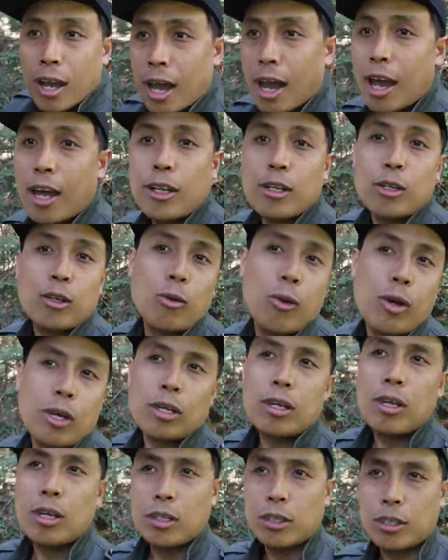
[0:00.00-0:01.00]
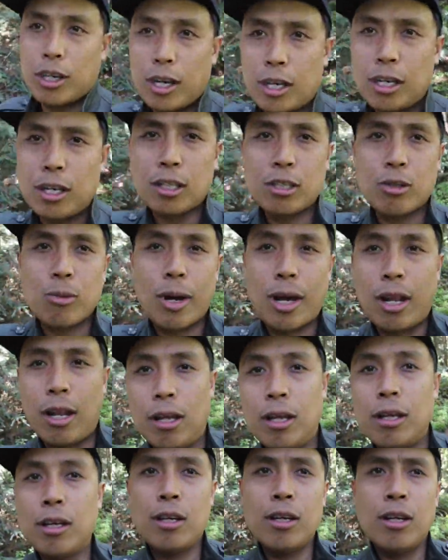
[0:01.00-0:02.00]
and quick trading as well.
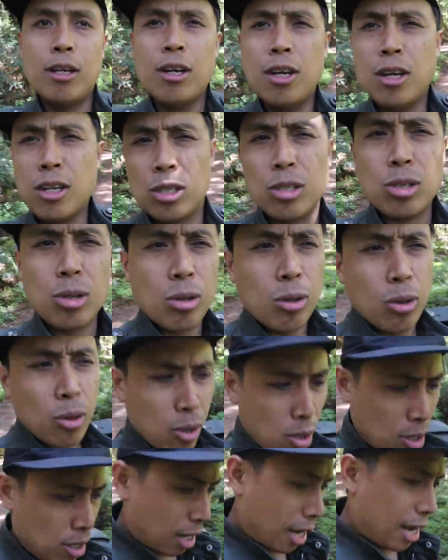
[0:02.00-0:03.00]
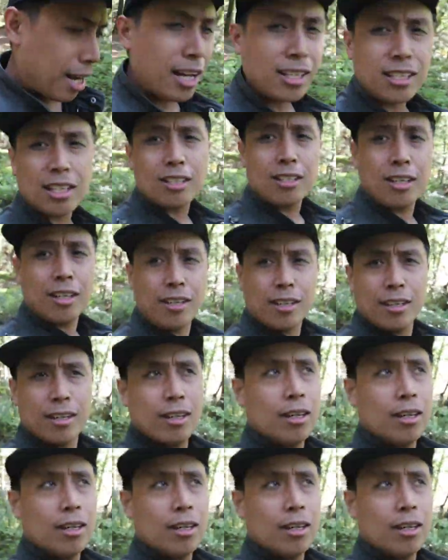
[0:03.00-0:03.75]
So I guess that's it.